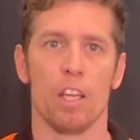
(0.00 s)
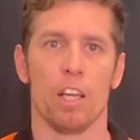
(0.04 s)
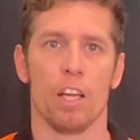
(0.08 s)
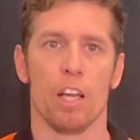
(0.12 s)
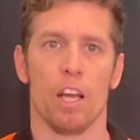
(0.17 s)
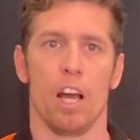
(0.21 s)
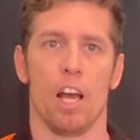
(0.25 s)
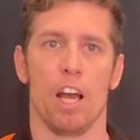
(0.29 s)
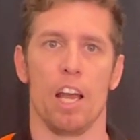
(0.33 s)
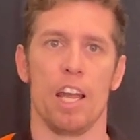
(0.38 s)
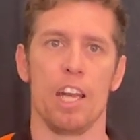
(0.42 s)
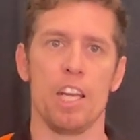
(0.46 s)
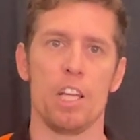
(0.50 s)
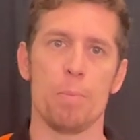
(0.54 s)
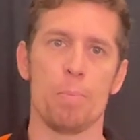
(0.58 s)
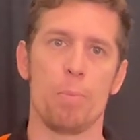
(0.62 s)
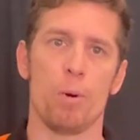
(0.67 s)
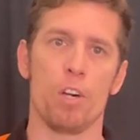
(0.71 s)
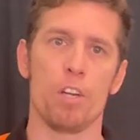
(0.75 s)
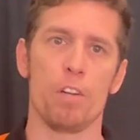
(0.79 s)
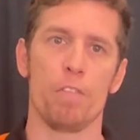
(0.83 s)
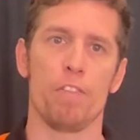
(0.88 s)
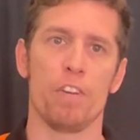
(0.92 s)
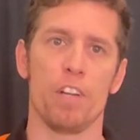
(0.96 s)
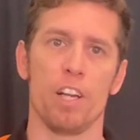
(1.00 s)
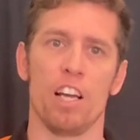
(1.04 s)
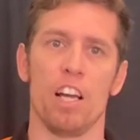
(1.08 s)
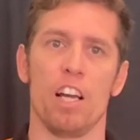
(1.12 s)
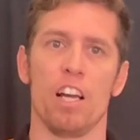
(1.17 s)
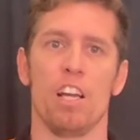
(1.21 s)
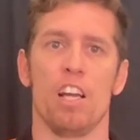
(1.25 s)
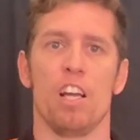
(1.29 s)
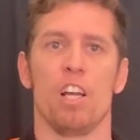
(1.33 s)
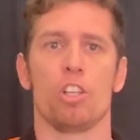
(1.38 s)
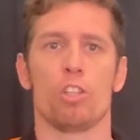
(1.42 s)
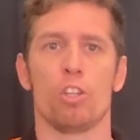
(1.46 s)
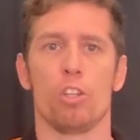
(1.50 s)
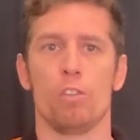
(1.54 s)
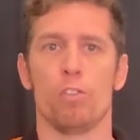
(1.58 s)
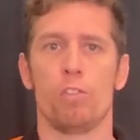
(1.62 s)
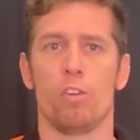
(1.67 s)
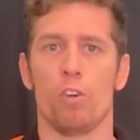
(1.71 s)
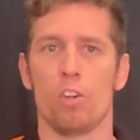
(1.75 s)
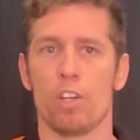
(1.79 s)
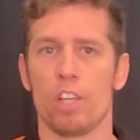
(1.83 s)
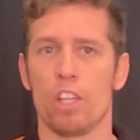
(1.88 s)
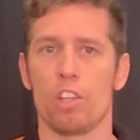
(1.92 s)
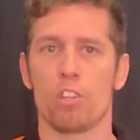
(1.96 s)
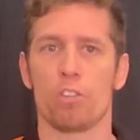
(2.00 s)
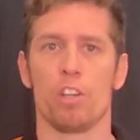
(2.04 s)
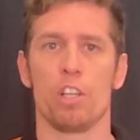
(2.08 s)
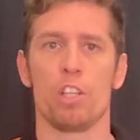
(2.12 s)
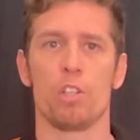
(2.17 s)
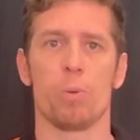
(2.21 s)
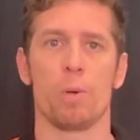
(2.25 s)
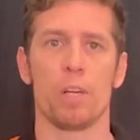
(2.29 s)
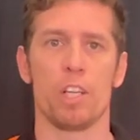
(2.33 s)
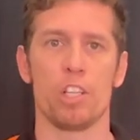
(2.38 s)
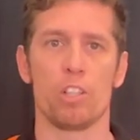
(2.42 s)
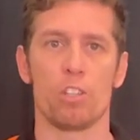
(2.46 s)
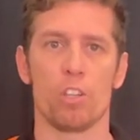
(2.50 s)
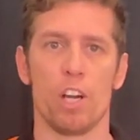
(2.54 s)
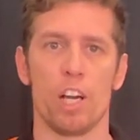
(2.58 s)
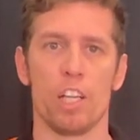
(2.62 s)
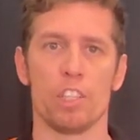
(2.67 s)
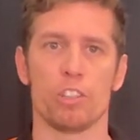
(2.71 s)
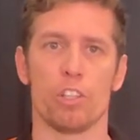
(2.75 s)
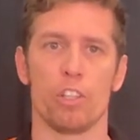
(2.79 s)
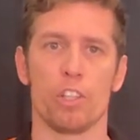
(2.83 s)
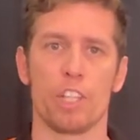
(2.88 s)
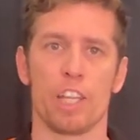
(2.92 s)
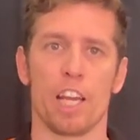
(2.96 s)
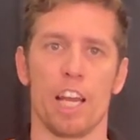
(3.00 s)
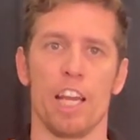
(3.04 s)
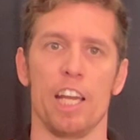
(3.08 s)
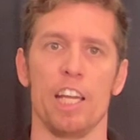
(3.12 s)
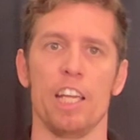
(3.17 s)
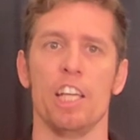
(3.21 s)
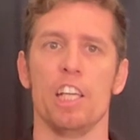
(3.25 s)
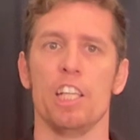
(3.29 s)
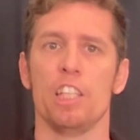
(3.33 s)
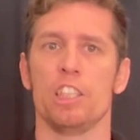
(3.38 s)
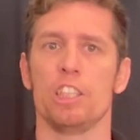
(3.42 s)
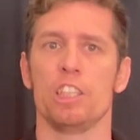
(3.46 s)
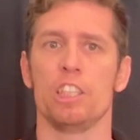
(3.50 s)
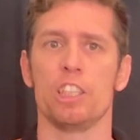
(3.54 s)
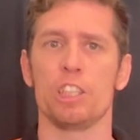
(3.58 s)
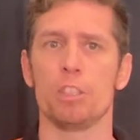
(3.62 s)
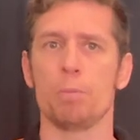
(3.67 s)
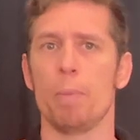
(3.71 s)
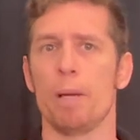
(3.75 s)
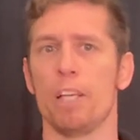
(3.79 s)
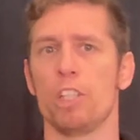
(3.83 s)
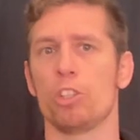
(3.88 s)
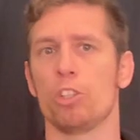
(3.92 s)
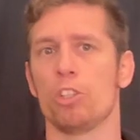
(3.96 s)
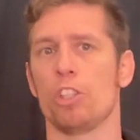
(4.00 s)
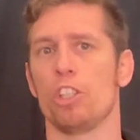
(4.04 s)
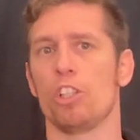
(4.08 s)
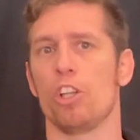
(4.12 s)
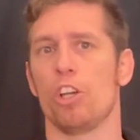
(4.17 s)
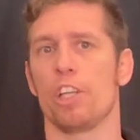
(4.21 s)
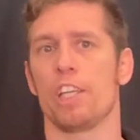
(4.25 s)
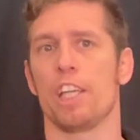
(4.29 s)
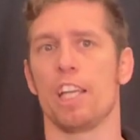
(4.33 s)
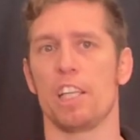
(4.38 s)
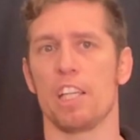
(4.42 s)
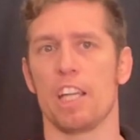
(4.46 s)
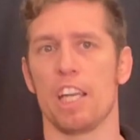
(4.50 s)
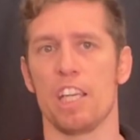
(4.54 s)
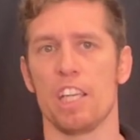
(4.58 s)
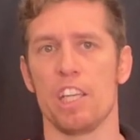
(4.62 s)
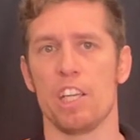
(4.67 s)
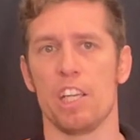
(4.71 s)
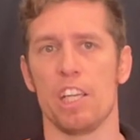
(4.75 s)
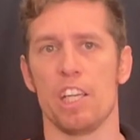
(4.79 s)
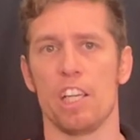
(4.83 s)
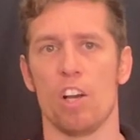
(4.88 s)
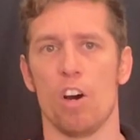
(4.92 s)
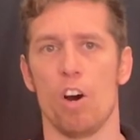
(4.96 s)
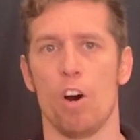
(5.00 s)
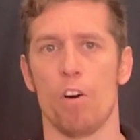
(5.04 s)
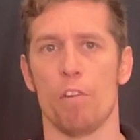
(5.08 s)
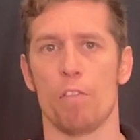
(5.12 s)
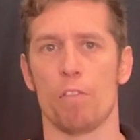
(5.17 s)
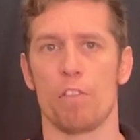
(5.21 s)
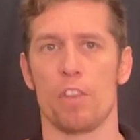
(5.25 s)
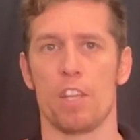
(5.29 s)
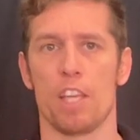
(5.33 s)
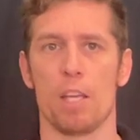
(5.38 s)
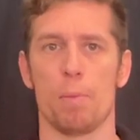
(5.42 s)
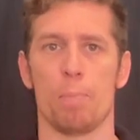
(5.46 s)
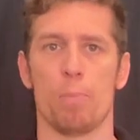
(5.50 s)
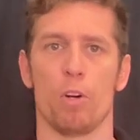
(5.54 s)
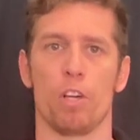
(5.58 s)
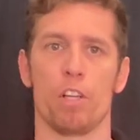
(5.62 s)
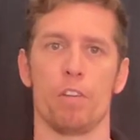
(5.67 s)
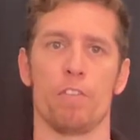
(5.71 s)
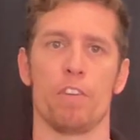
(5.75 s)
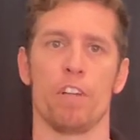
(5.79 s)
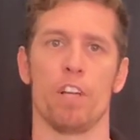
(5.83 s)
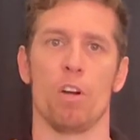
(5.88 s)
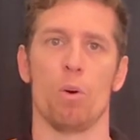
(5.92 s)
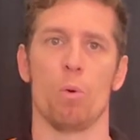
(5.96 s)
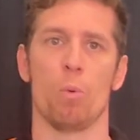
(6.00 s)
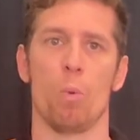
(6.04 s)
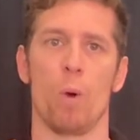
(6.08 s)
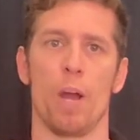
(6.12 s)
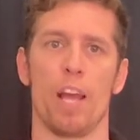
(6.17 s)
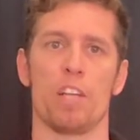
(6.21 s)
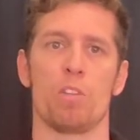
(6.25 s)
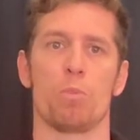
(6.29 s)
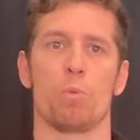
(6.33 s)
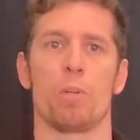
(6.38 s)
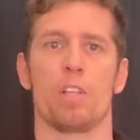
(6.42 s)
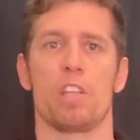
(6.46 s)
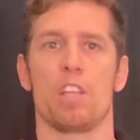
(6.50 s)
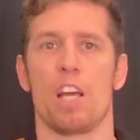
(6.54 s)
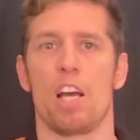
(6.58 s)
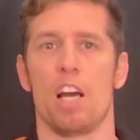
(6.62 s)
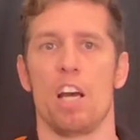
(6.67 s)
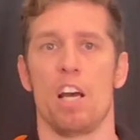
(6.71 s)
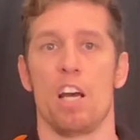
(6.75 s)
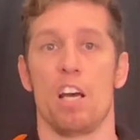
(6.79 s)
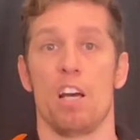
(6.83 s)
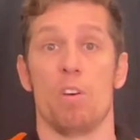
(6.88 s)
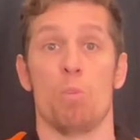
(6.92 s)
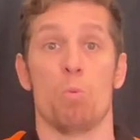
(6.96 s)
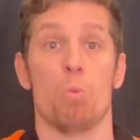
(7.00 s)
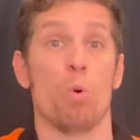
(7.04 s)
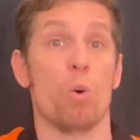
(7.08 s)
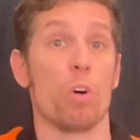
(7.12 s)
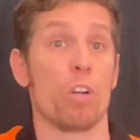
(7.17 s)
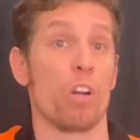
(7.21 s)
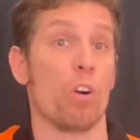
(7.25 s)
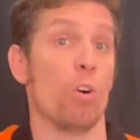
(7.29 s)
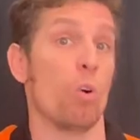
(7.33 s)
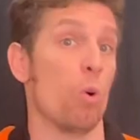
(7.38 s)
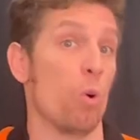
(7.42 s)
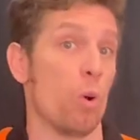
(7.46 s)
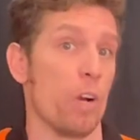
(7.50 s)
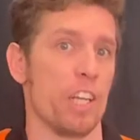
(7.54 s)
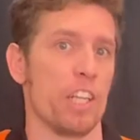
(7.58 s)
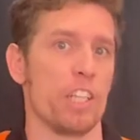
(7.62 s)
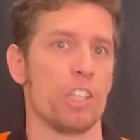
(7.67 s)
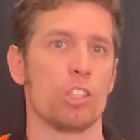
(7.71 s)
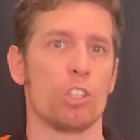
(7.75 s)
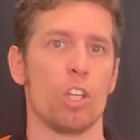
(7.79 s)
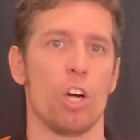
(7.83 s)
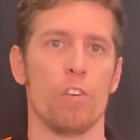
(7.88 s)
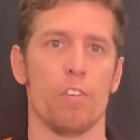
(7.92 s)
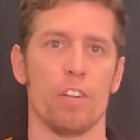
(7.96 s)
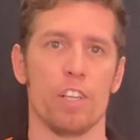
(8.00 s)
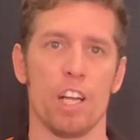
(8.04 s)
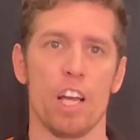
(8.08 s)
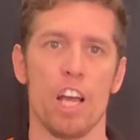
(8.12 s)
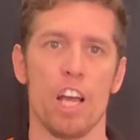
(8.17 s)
Any body filler, 240, 320 dry is okay. Just make sure you don't get any of the body filler wet with water or any solvent.